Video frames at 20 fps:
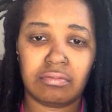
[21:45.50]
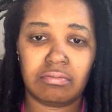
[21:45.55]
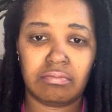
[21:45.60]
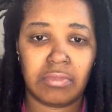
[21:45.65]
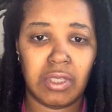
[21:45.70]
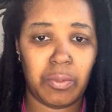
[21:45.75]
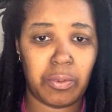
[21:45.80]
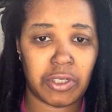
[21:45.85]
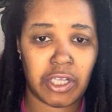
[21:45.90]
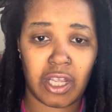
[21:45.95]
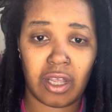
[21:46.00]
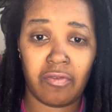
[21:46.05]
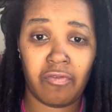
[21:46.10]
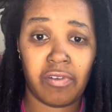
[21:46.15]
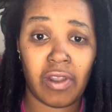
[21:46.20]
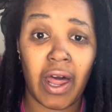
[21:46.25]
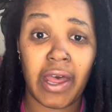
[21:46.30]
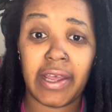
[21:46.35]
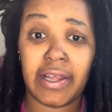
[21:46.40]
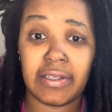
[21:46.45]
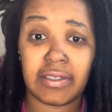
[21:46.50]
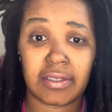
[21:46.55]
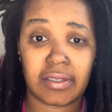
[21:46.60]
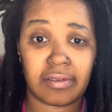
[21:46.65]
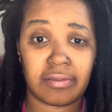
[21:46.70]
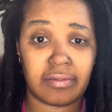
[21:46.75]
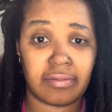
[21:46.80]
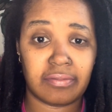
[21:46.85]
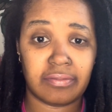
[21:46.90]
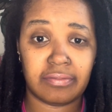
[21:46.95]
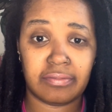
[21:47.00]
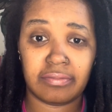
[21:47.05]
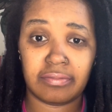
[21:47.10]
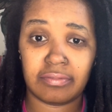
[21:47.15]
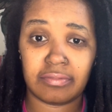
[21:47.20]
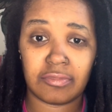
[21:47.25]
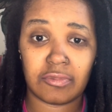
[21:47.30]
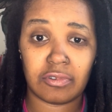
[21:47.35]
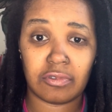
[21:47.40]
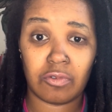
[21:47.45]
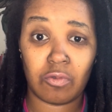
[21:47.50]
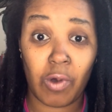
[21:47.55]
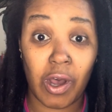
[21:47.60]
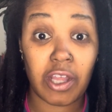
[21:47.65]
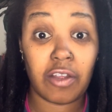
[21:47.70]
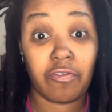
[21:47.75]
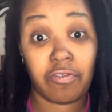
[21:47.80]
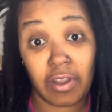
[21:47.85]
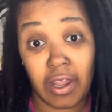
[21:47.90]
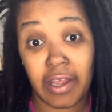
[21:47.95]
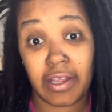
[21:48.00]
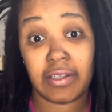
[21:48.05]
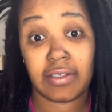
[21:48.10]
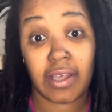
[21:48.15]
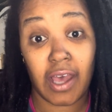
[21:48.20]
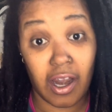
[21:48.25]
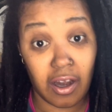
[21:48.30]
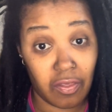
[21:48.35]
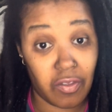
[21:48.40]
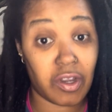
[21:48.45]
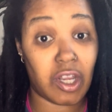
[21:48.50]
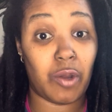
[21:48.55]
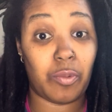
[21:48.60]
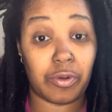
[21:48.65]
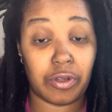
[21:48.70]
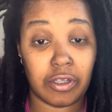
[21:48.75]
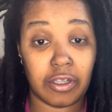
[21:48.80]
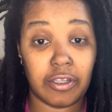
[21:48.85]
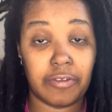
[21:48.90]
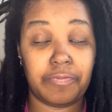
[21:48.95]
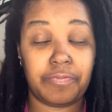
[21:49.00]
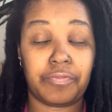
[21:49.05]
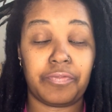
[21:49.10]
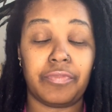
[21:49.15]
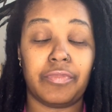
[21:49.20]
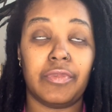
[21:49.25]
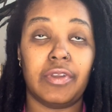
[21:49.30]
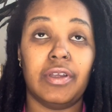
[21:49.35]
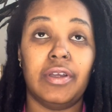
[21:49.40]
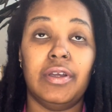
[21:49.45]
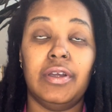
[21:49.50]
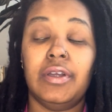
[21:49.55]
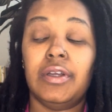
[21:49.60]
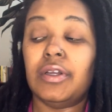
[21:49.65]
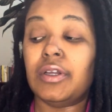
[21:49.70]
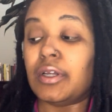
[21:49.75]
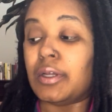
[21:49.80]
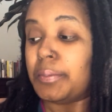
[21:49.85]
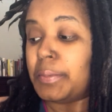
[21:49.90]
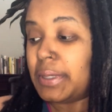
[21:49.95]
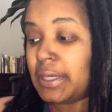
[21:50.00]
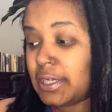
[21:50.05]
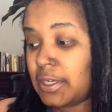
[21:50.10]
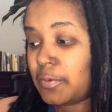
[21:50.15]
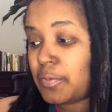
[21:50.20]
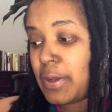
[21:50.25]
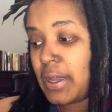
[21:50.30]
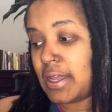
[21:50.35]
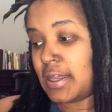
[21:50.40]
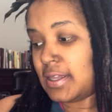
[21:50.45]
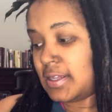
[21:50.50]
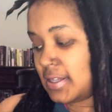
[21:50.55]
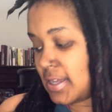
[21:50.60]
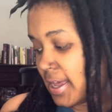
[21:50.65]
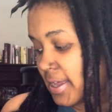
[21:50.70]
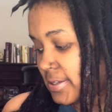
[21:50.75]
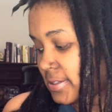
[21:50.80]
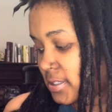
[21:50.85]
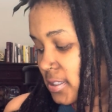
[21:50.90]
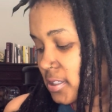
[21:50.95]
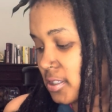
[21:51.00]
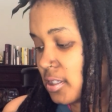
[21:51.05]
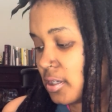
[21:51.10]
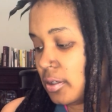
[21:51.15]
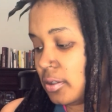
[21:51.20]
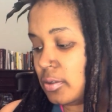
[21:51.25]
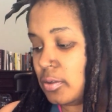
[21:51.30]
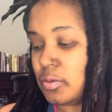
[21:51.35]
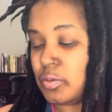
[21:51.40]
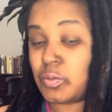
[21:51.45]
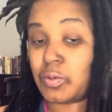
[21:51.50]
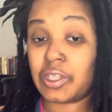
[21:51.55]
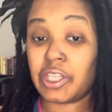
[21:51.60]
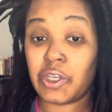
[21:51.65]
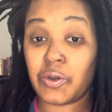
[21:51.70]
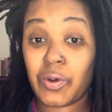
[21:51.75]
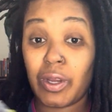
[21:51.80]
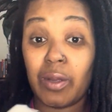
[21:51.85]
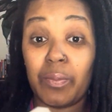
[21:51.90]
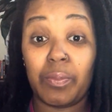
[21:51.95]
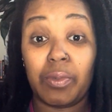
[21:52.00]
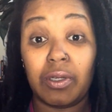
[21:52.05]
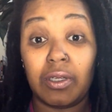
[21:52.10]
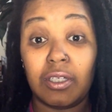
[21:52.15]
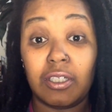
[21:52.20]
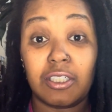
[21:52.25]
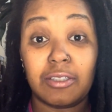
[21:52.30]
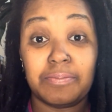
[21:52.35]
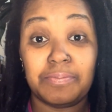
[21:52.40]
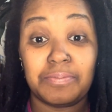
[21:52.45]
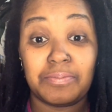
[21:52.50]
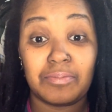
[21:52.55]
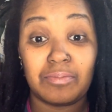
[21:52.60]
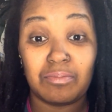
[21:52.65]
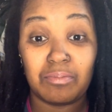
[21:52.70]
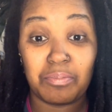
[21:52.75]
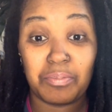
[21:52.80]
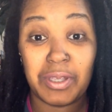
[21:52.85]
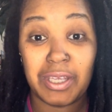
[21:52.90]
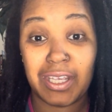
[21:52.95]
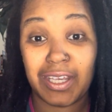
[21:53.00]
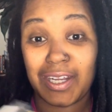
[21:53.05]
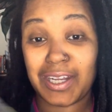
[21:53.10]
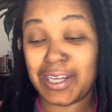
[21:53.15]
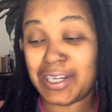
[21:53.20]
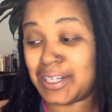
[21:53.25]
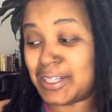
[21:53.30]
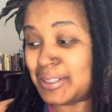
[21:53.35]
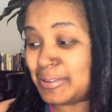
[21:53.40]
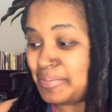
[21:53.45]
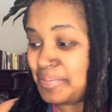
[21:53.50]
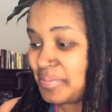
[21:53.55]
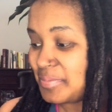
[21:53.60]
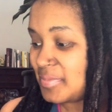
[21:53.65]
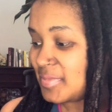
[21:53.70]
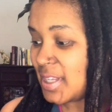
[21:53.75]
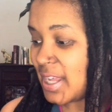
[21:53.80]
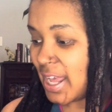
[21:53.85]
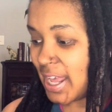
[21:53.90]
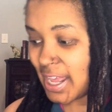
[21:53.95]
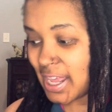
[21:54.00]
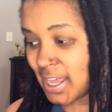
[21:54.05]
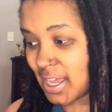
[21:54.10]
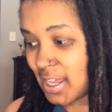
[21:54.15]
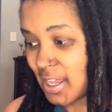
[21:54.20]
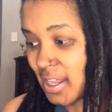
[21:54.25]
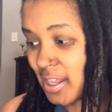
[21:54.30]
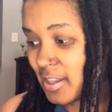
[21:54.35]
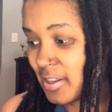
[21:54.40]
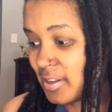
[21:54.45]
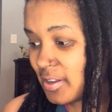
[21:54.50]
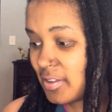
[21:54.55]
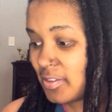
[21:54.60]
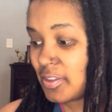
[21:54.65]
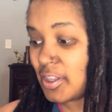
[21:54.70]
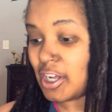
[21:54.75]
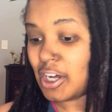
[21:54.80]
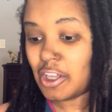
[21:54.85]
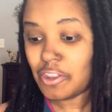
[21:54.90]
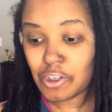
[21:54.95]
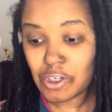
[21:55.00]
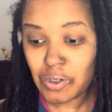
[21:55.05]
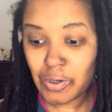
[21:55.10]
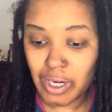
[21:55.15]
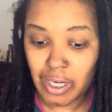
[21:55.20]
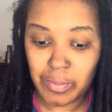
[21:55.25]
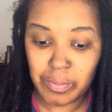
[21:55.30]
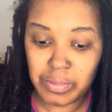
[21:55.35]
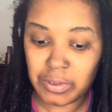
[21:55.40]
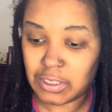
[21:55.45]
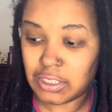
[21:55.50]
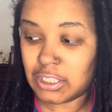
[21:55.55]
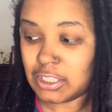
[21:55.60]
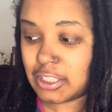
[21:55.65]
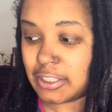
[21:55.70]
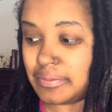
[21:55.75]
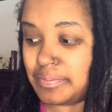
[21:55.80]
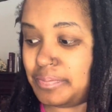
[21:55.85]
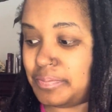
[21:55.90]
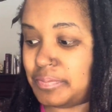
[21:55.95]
people taking flight, white flight, out of the neighborhood. But anyway, yes, so really great book. Pick it up. And the other great book,